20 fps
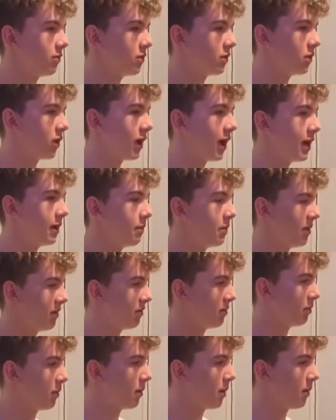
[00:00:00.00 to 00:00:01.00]
got the added benefit
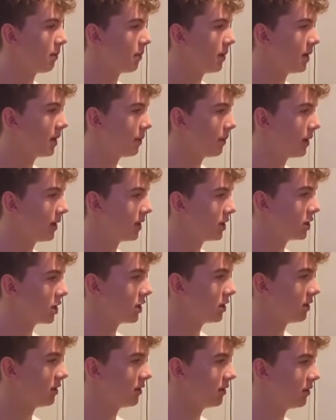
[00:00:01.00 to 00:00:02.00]
of my mum being the manager
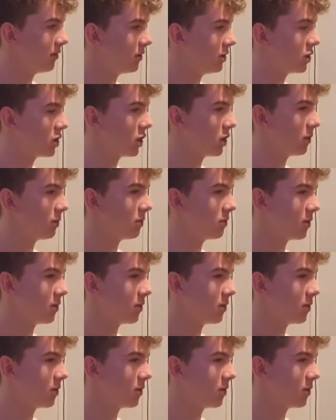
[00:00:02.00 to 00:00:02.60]
of the shop,